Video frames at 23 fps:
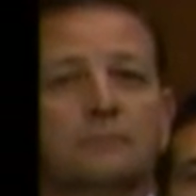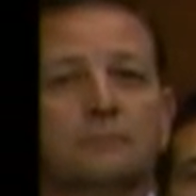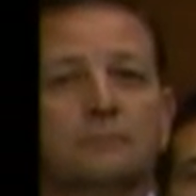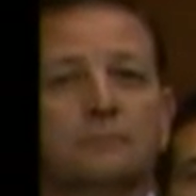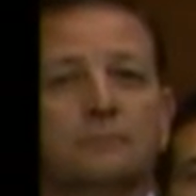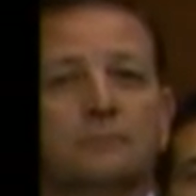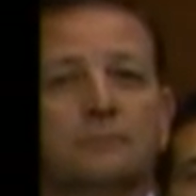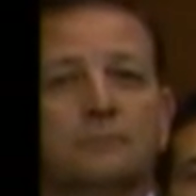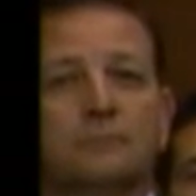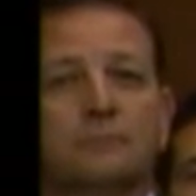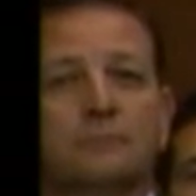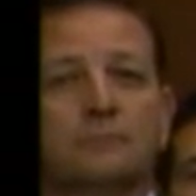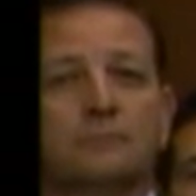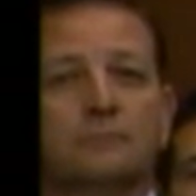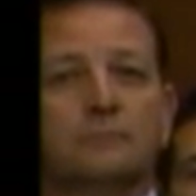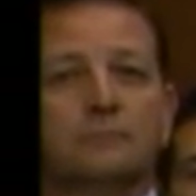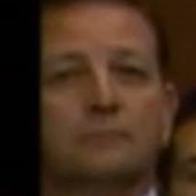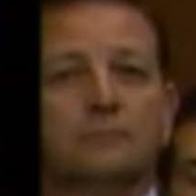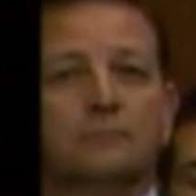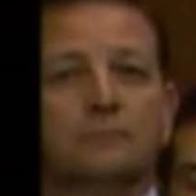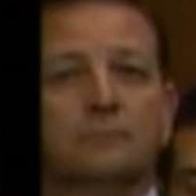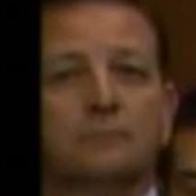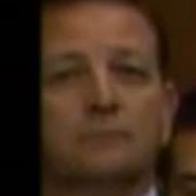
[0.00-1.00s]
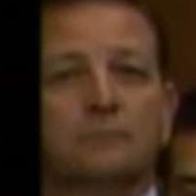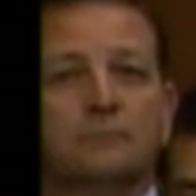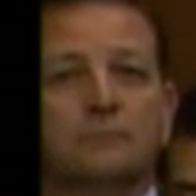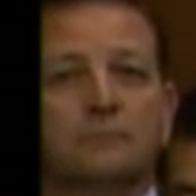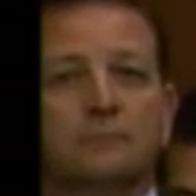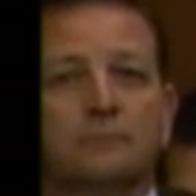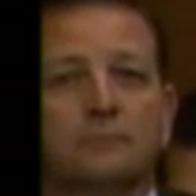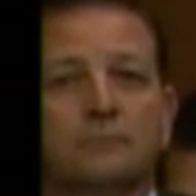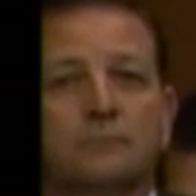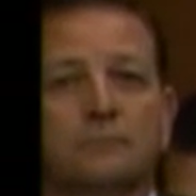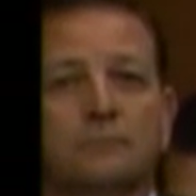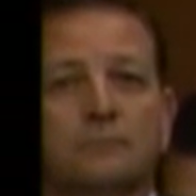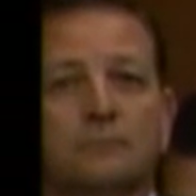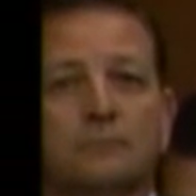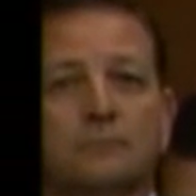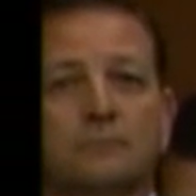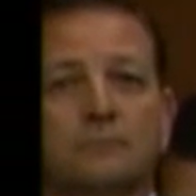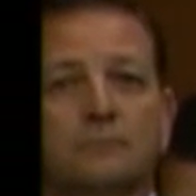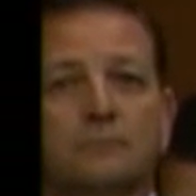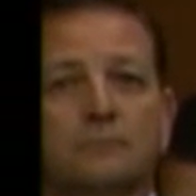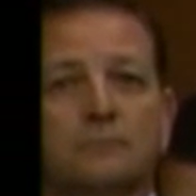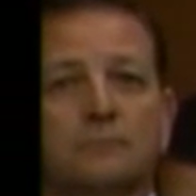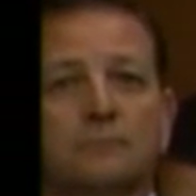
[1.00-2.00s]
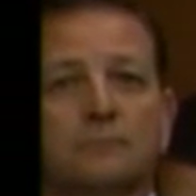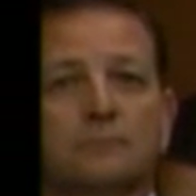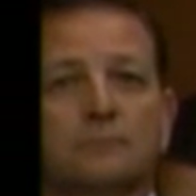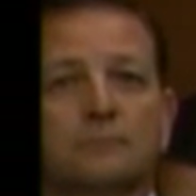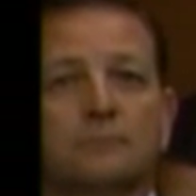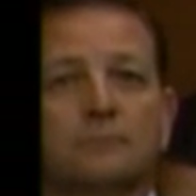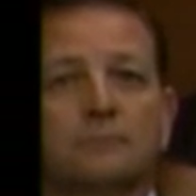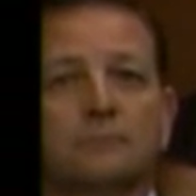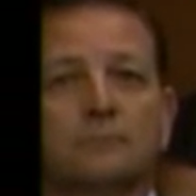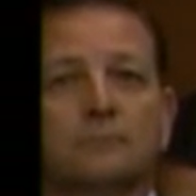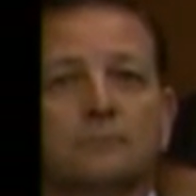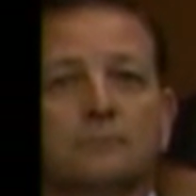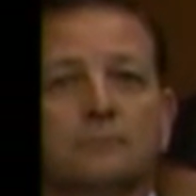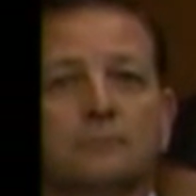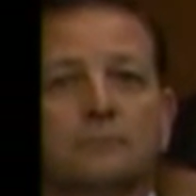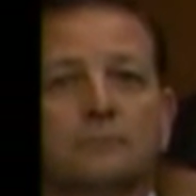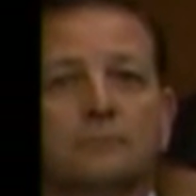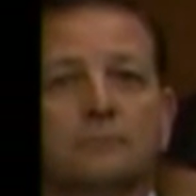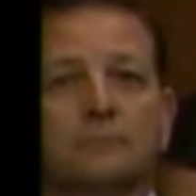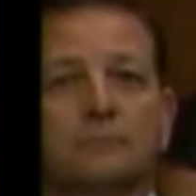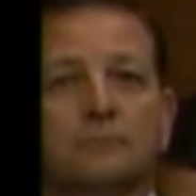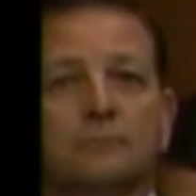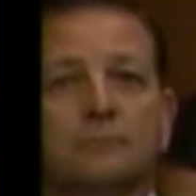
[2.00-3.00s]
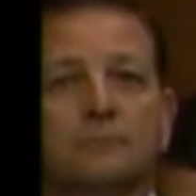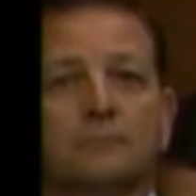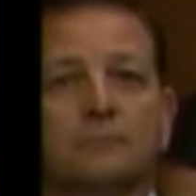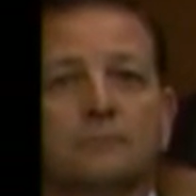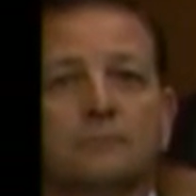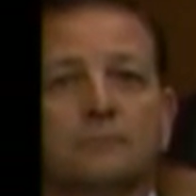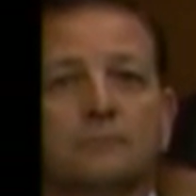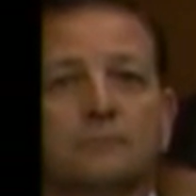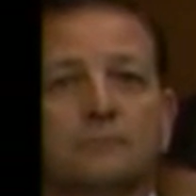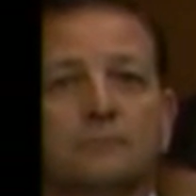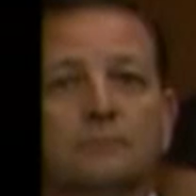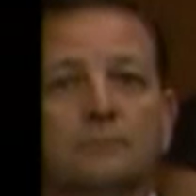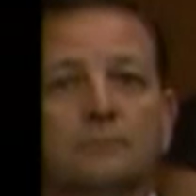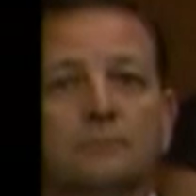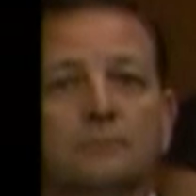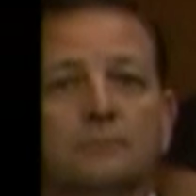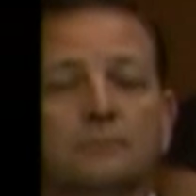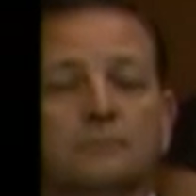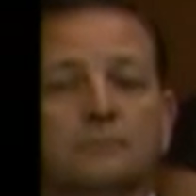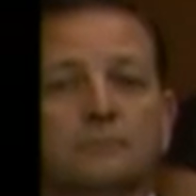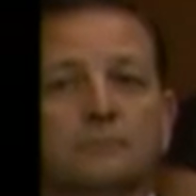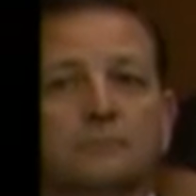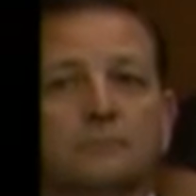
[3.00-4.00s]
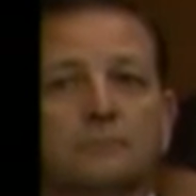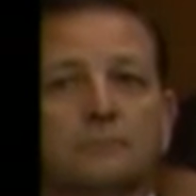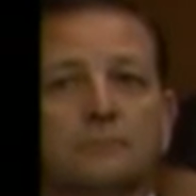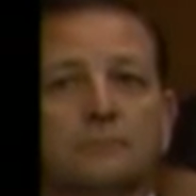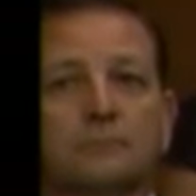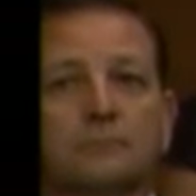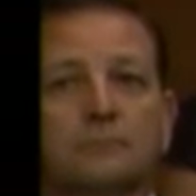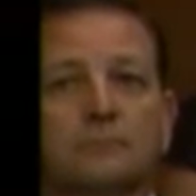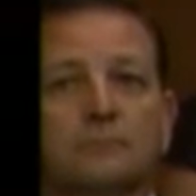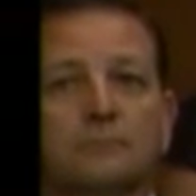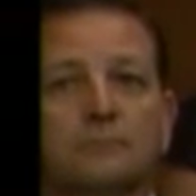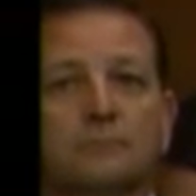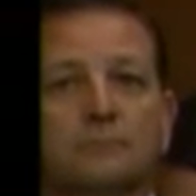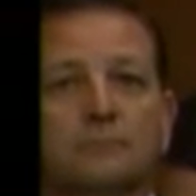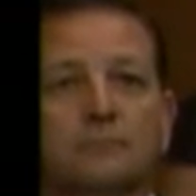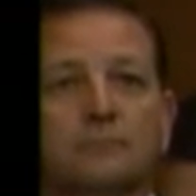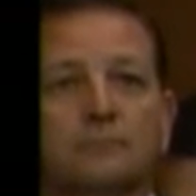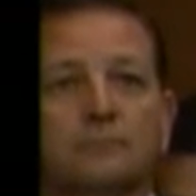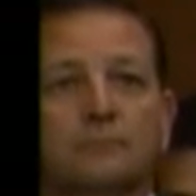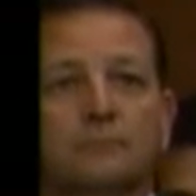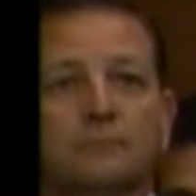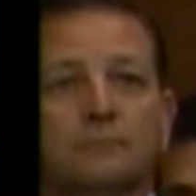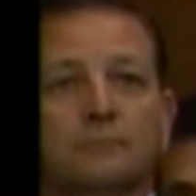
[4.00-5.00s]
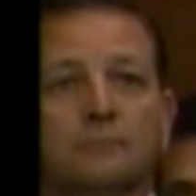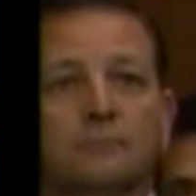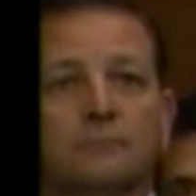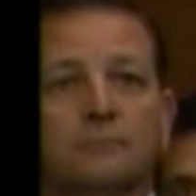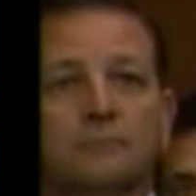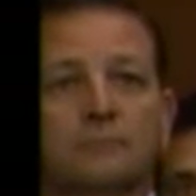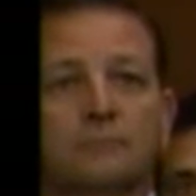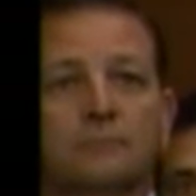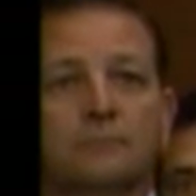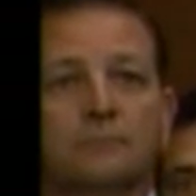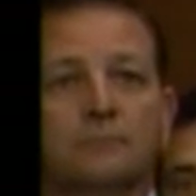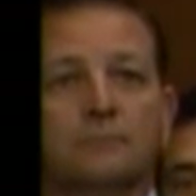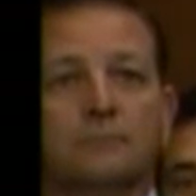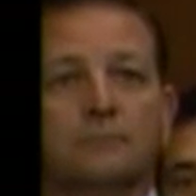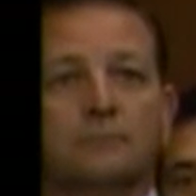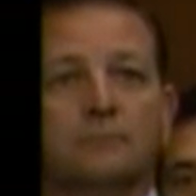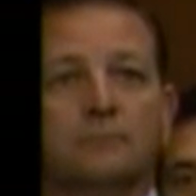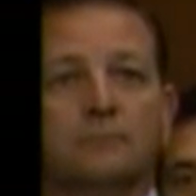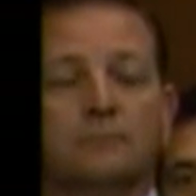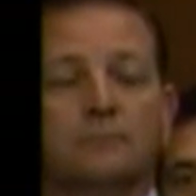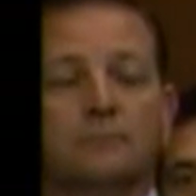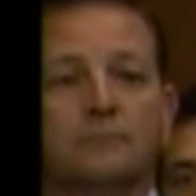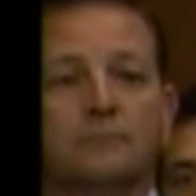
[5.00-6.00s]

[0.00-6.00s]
No words are spoken by the person on screen.